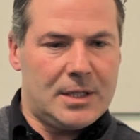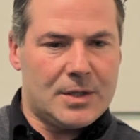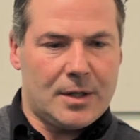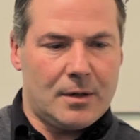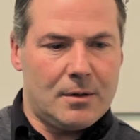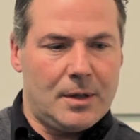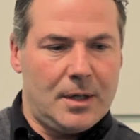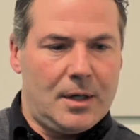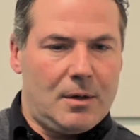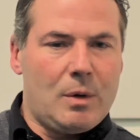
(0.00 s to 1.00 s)
years ago,
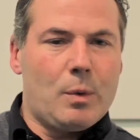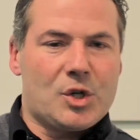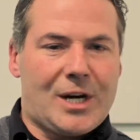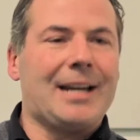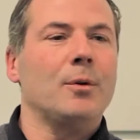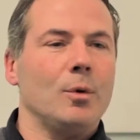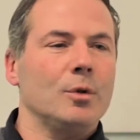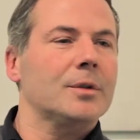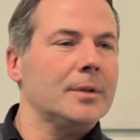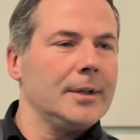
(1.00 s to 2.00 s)
we were
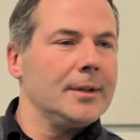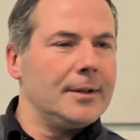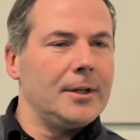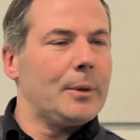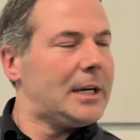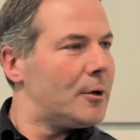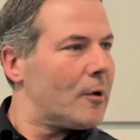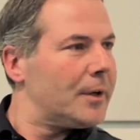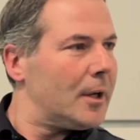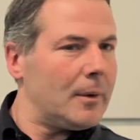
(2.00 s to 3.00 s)
channeled, knowingly or
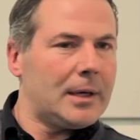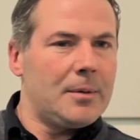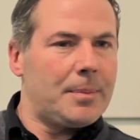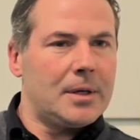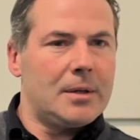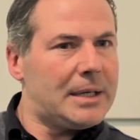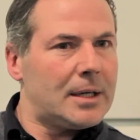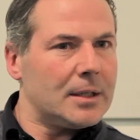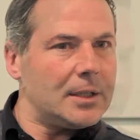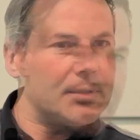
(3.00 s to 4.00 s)
unknowingly, by the big
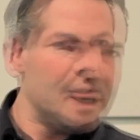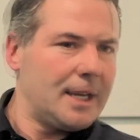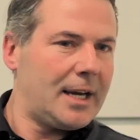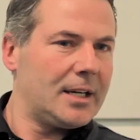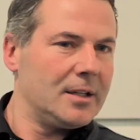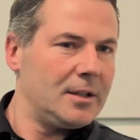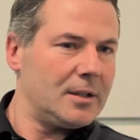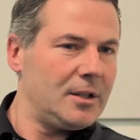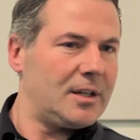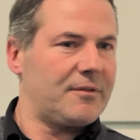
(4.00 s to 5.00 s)
guys. And,
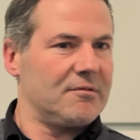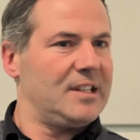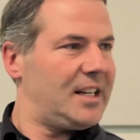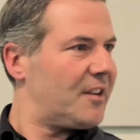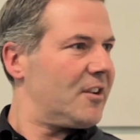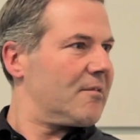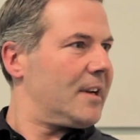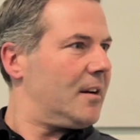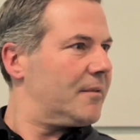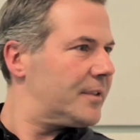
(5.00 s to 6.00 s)
you'd have to really hunt
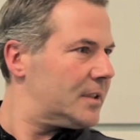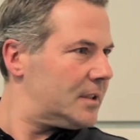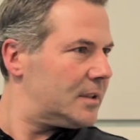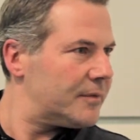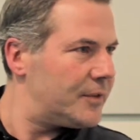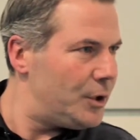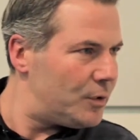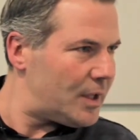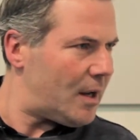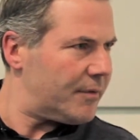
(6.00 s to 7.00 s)
around for new
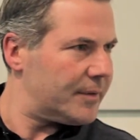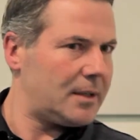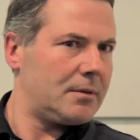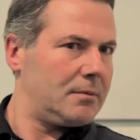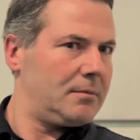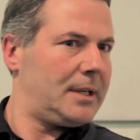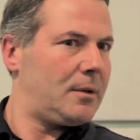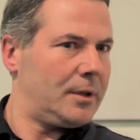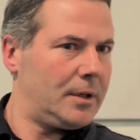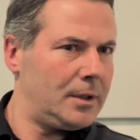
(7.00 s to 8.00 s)
stuff. Now
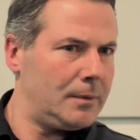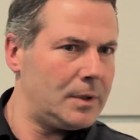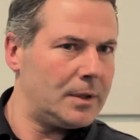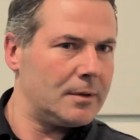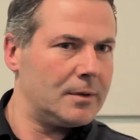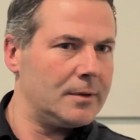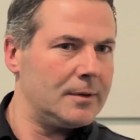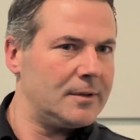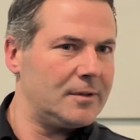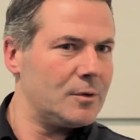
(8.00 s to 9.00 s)
look at,
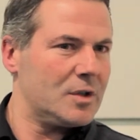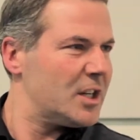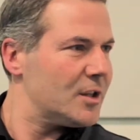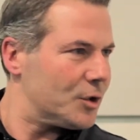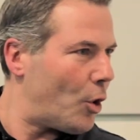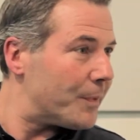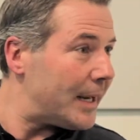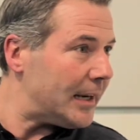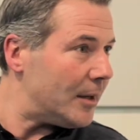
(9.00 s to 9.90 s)
there's such thing as a top 10